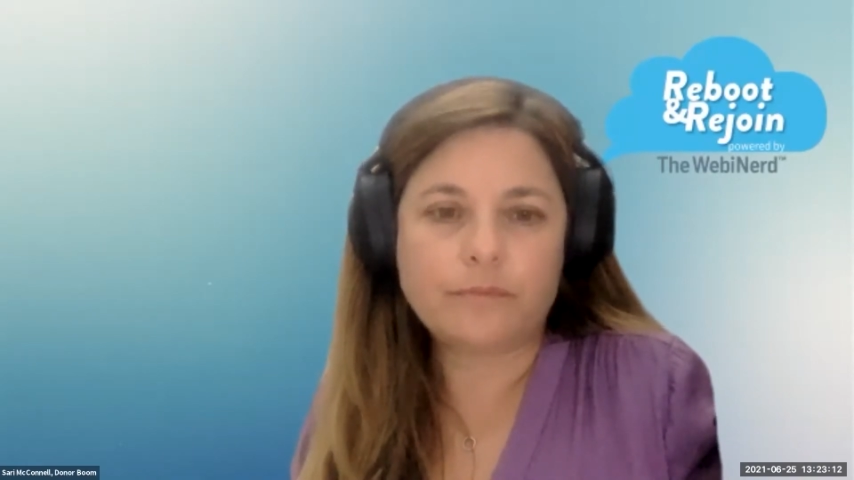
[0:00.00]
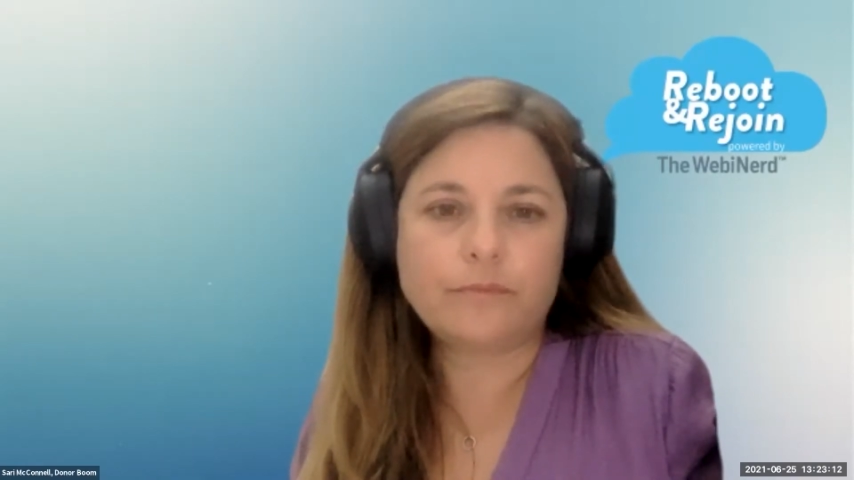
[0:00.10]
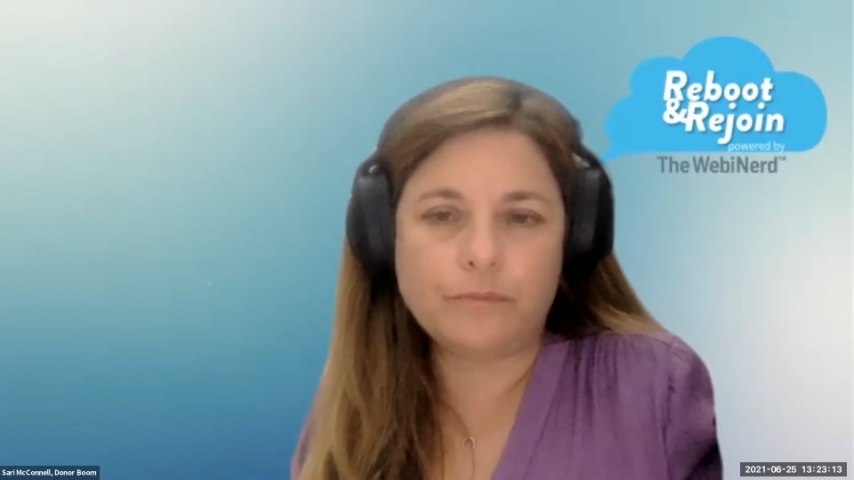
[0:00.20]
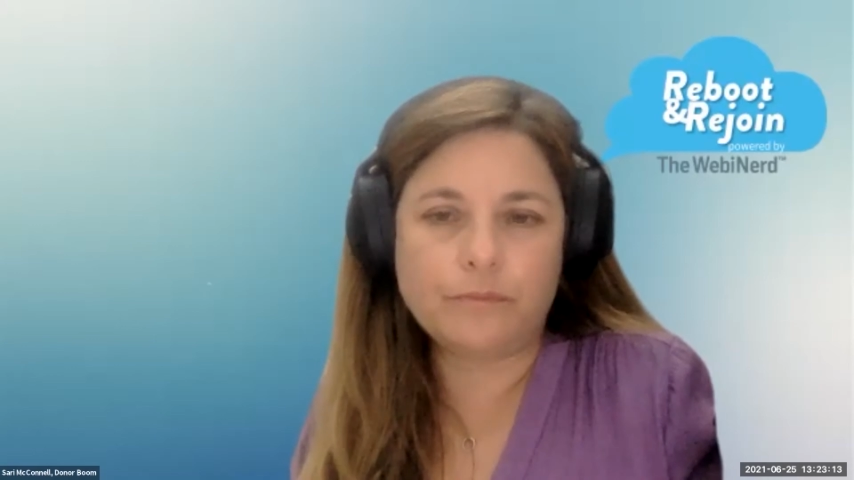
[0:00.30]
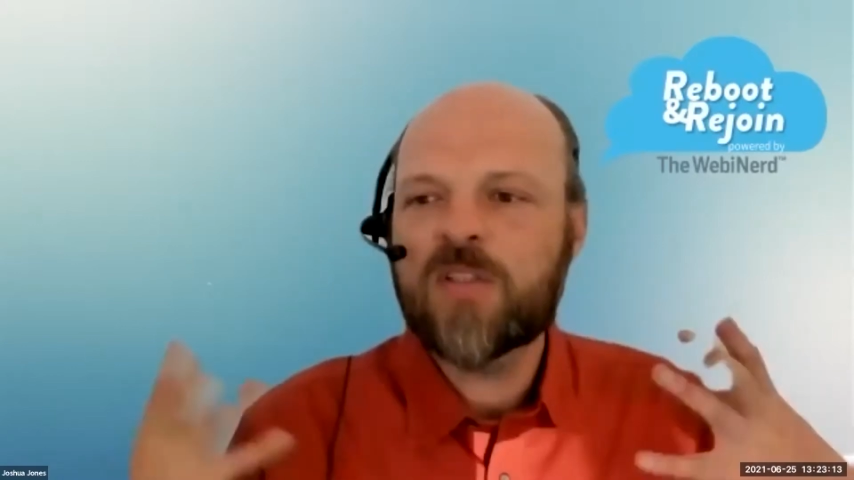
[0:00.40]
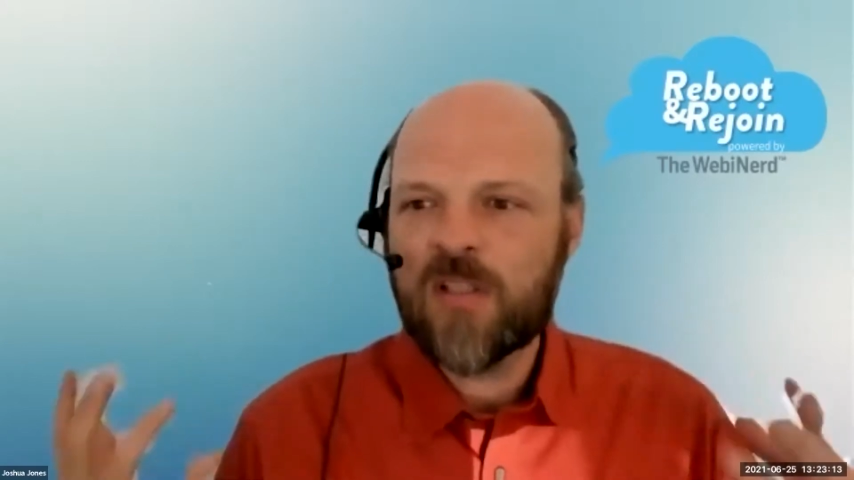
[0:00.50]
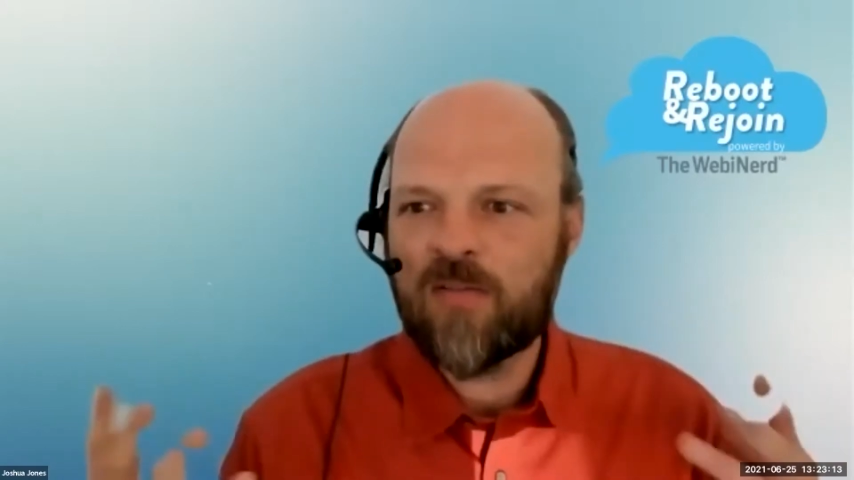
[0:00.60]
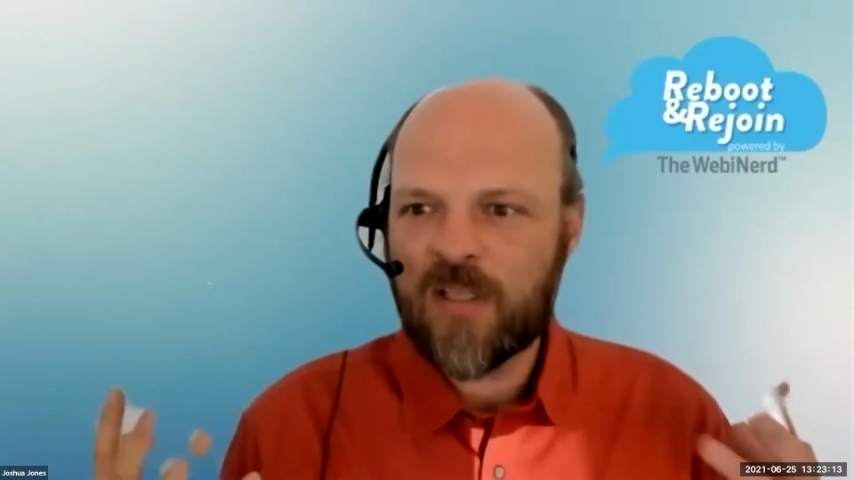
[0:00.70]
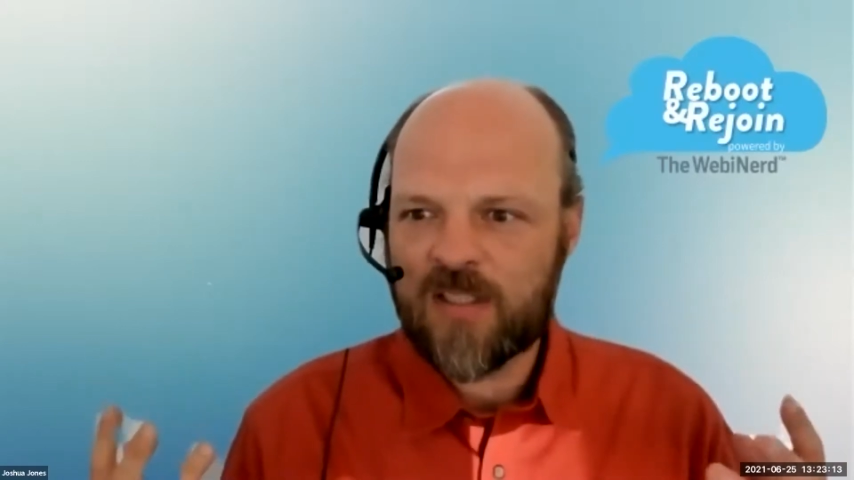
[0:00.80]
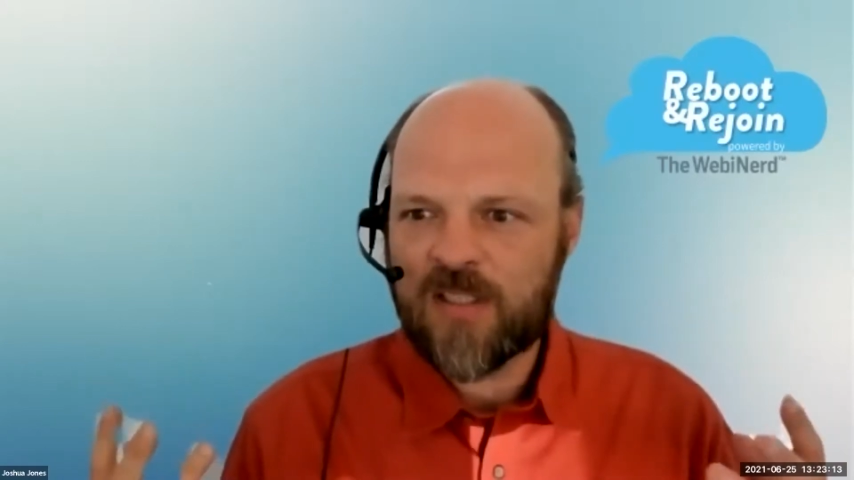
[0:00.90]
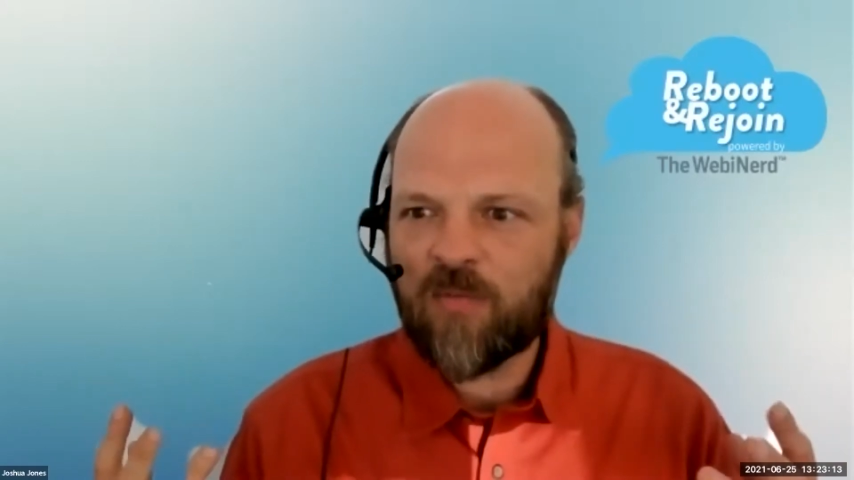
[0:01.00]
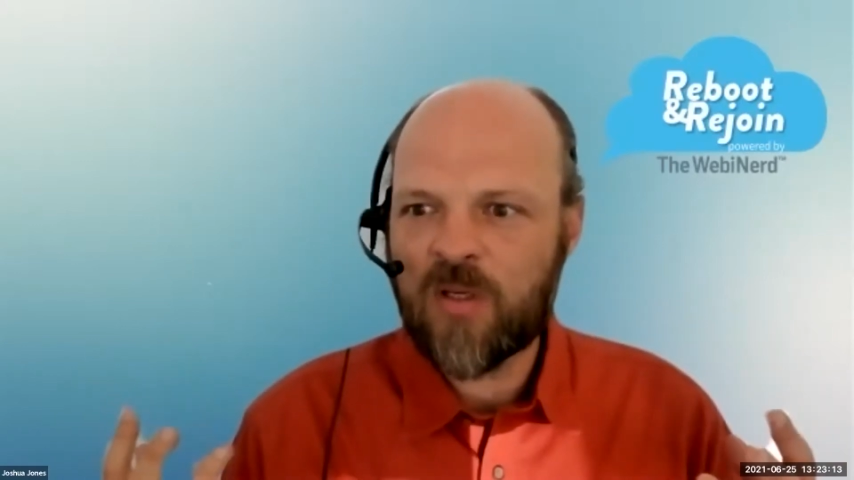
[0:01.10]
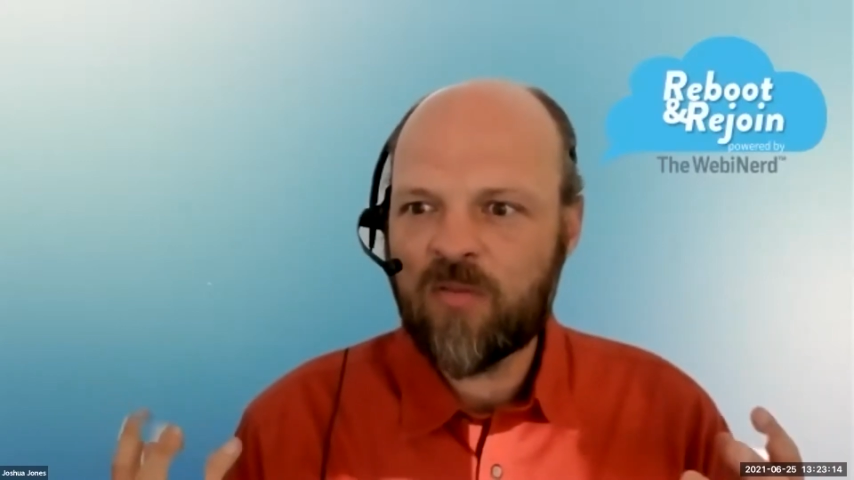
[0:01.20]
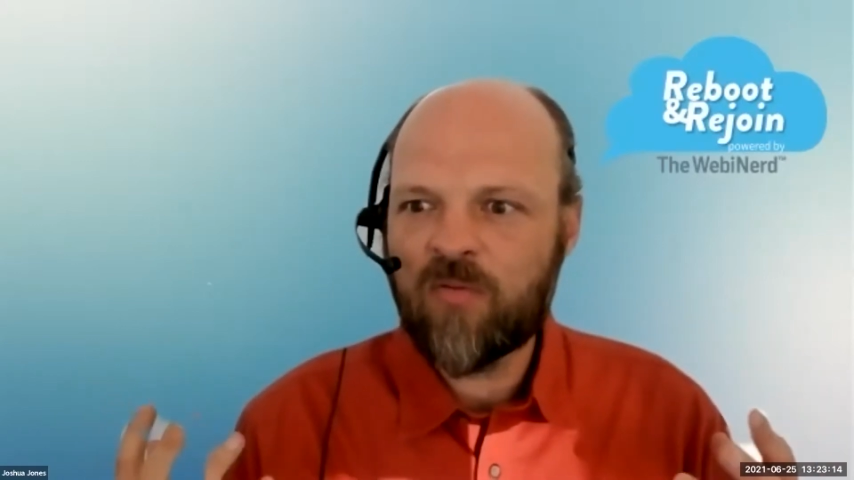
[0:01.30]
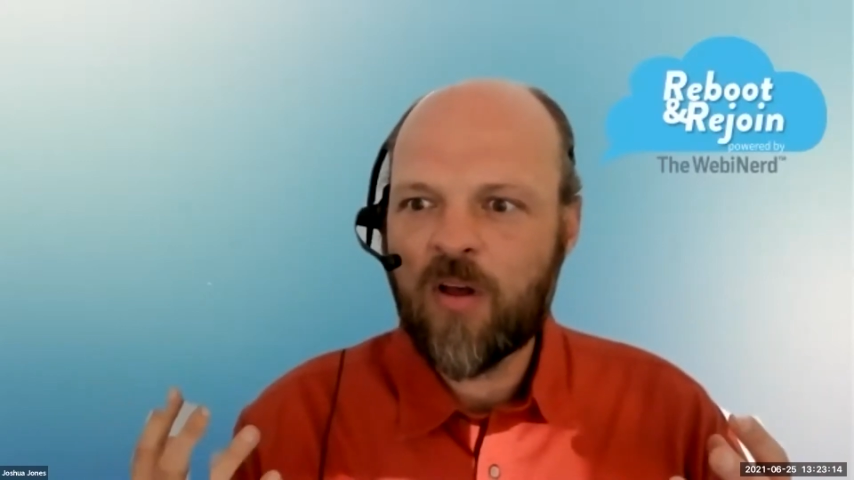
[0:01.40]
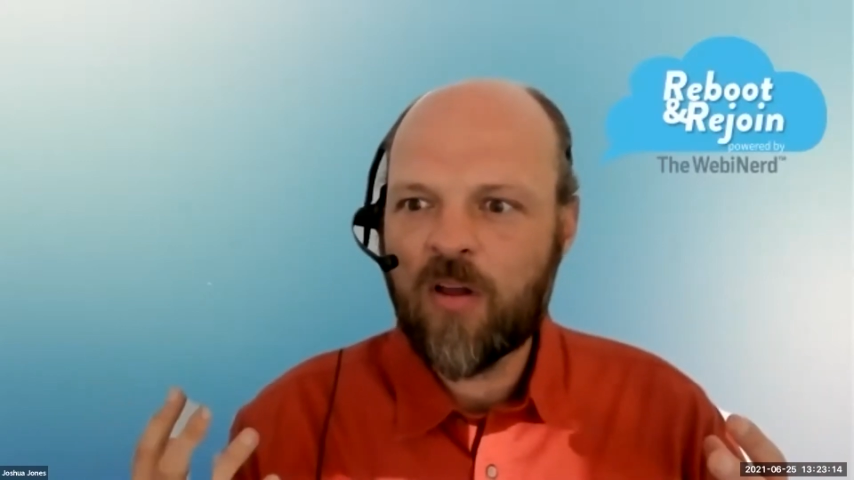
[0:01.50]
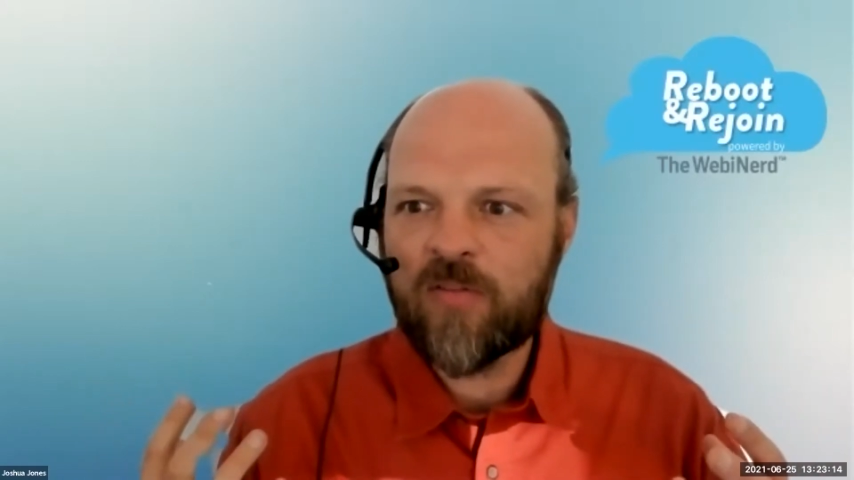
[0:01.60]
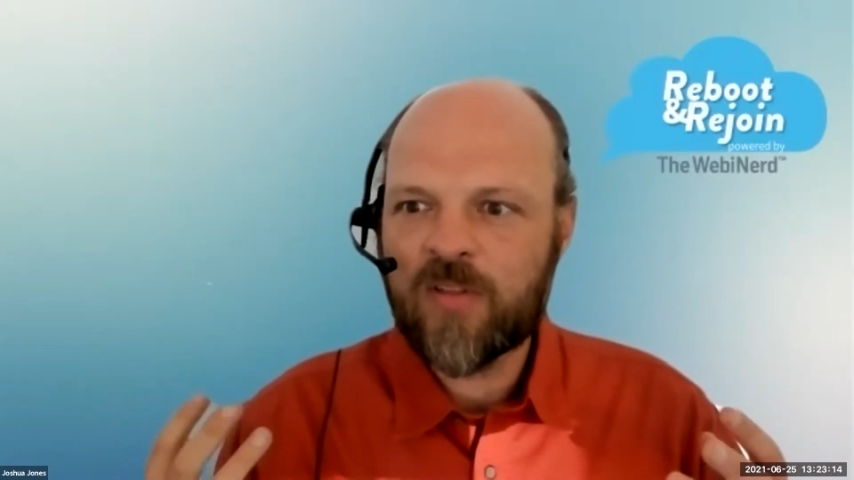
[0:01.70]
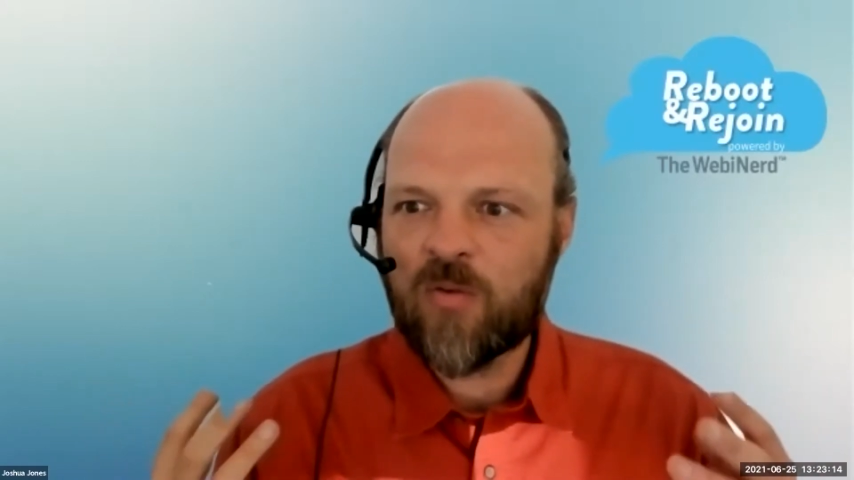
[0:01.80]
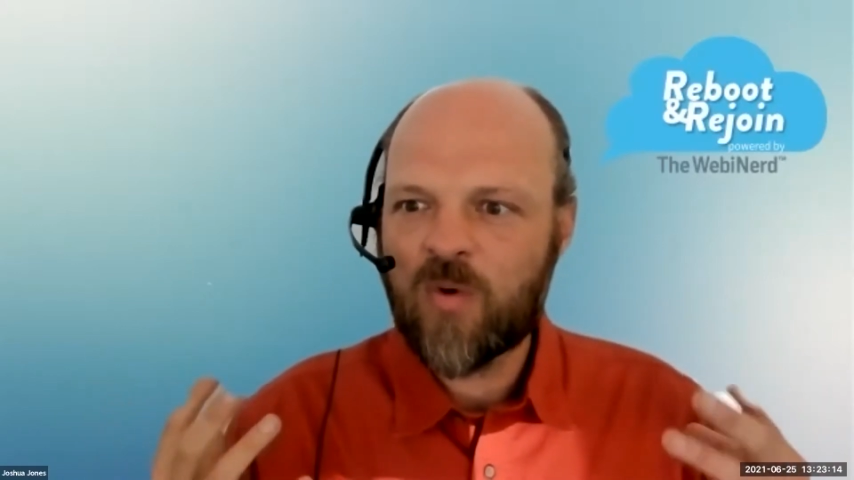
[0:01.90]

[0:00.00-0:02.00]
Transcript: in-person events I've been involved in